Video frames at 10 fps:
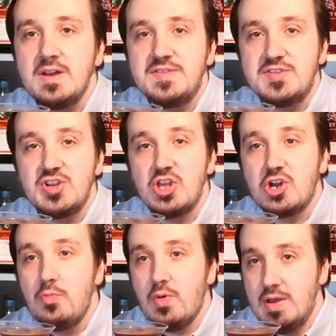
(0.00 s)
So it's all the
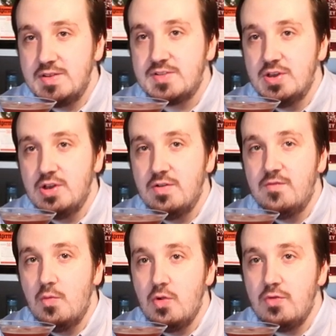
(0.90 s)
cuppa is uh,
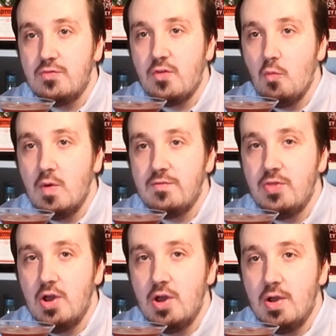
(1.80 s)
removed with
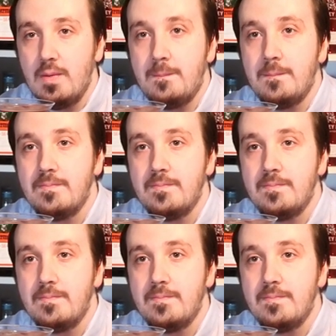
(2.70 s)
the